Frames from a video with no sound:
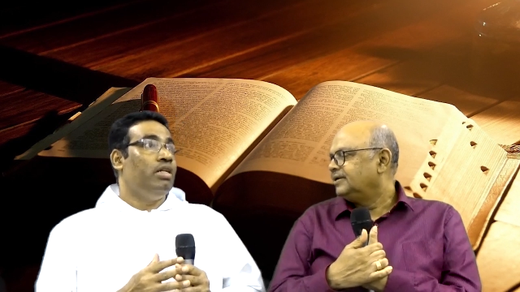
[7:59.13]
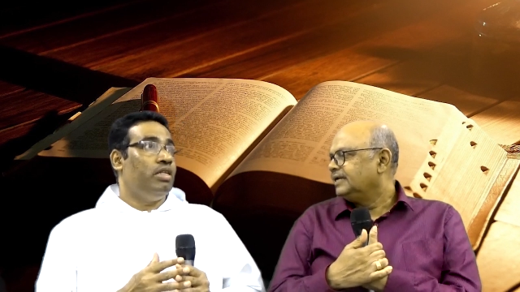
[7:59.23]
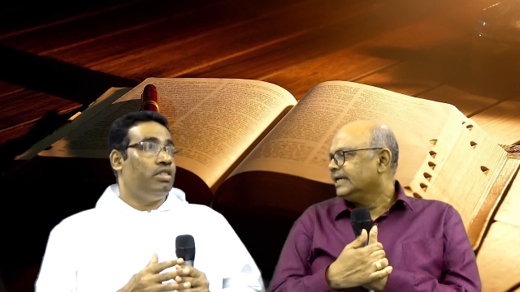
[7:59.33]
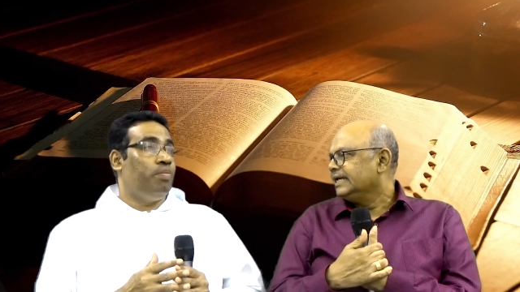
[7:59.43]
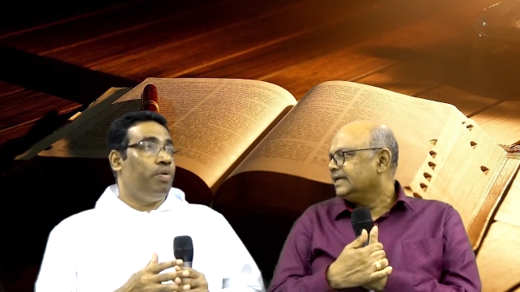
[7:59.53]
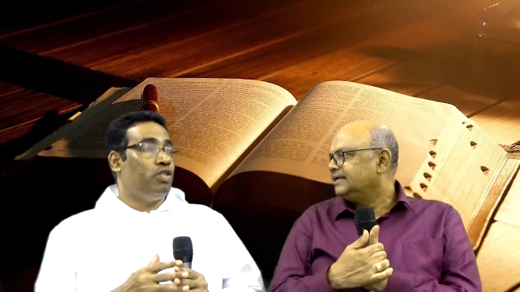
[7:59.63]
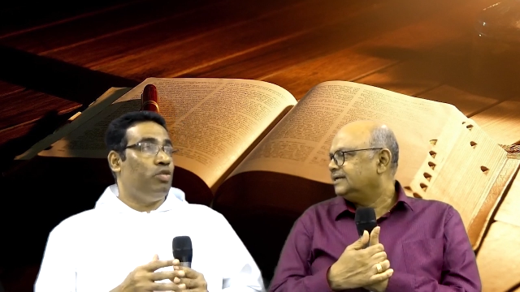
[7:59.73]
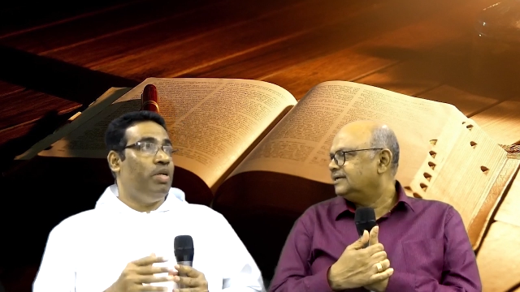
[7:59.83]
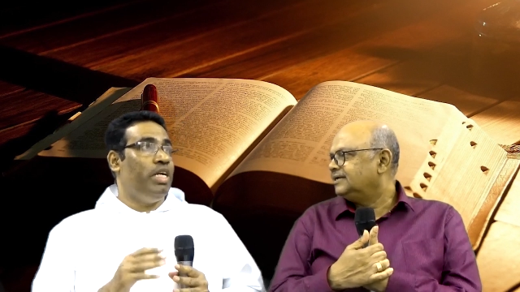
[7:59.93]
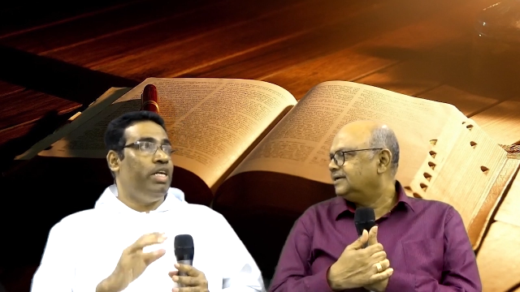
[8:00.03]
Speaker 1: There's a
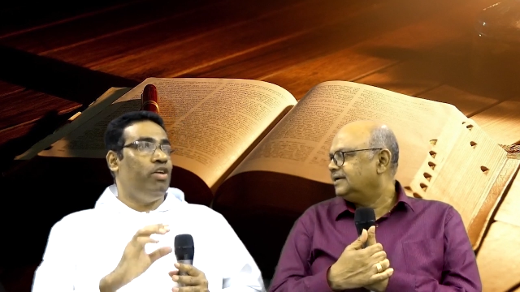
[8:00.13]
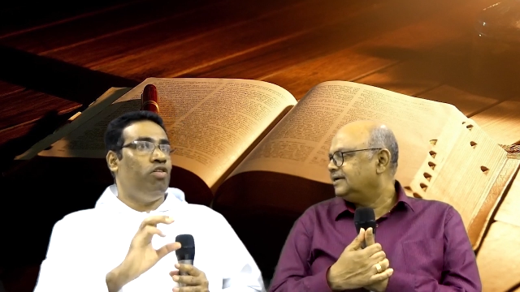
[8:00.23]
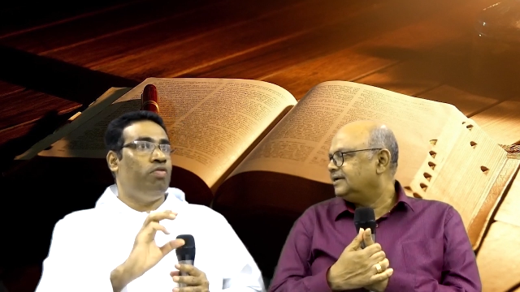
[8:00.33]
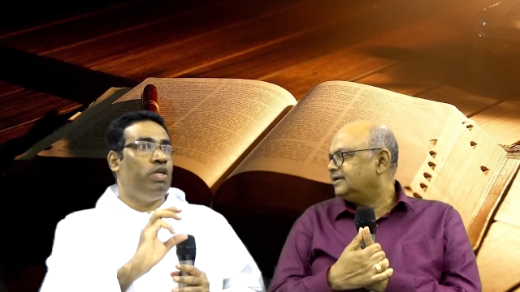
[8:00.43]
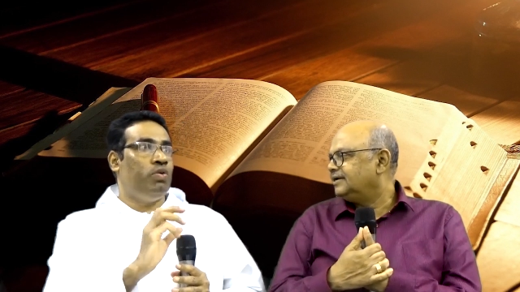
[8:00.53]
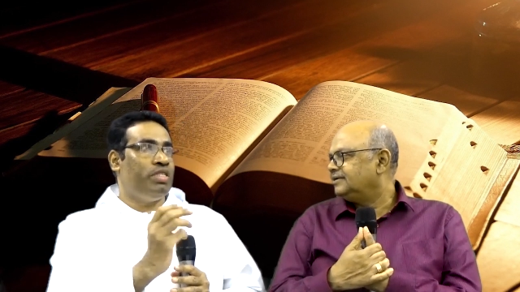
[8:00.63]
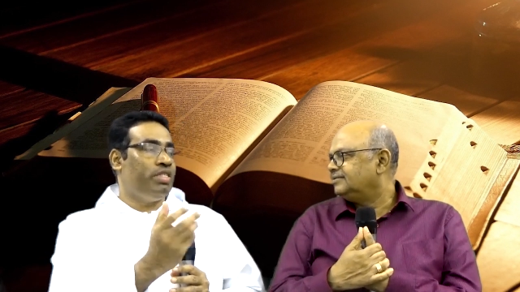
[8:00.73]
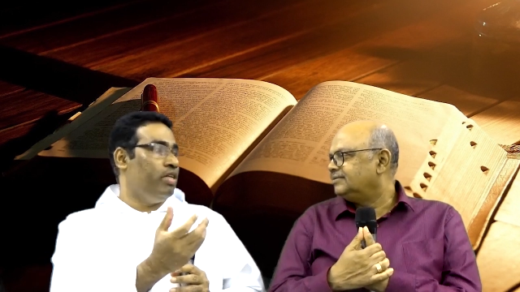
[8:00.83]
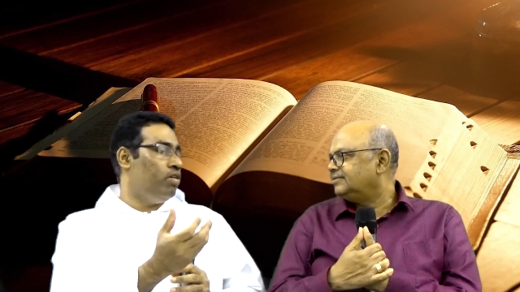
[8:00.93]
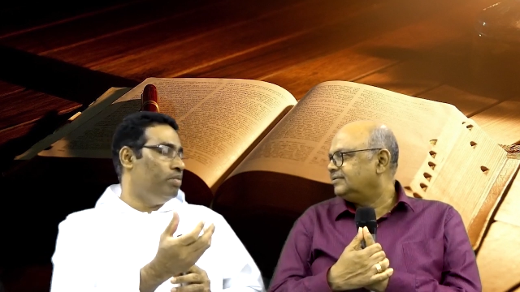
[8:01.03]
possibility of
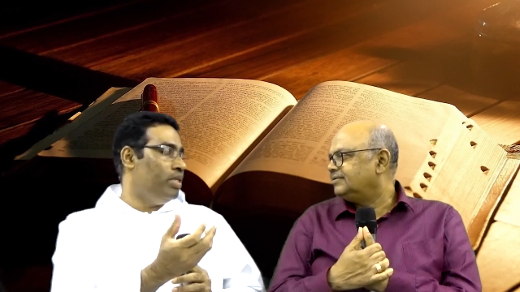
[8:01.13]
twisting of